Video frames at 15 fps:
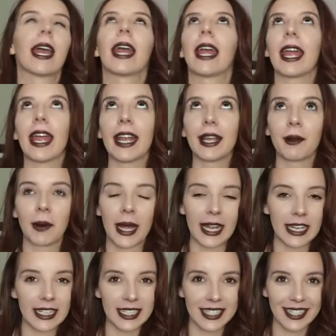
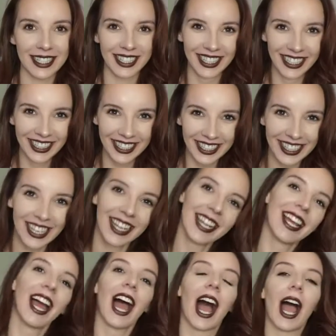Anyways,
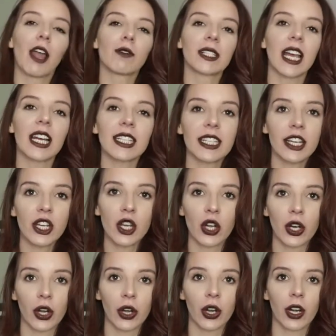I was asking
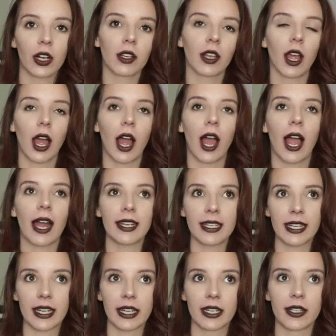her
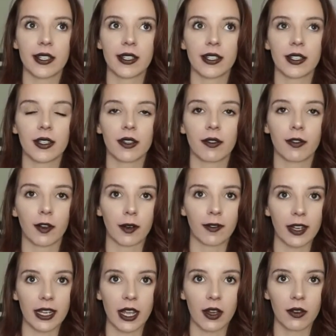ideas for
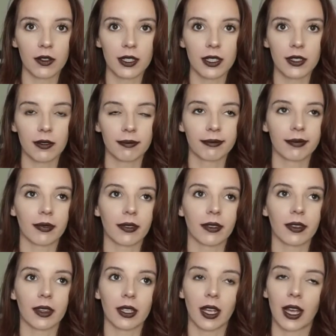videos.
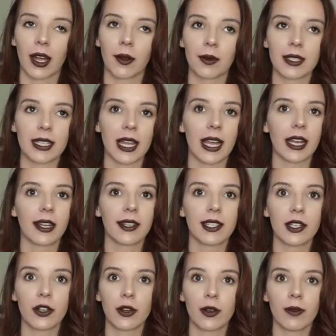I was like,
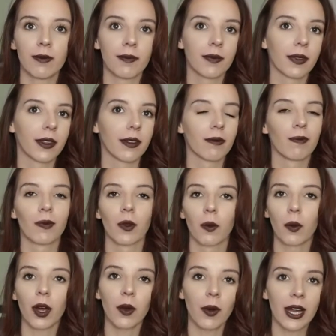dude,
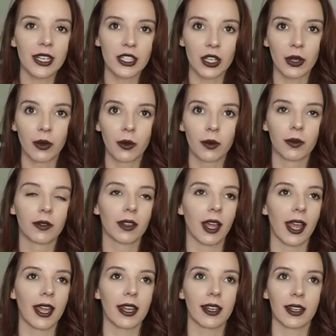what do I do?
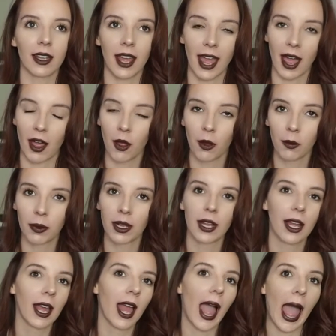Like, help
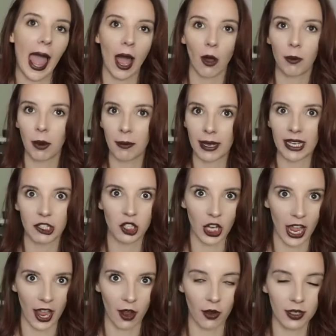a bitch
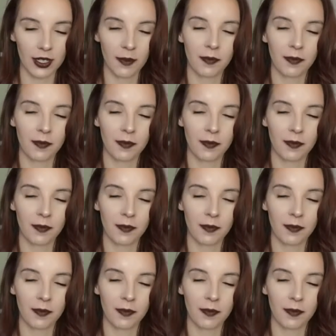out.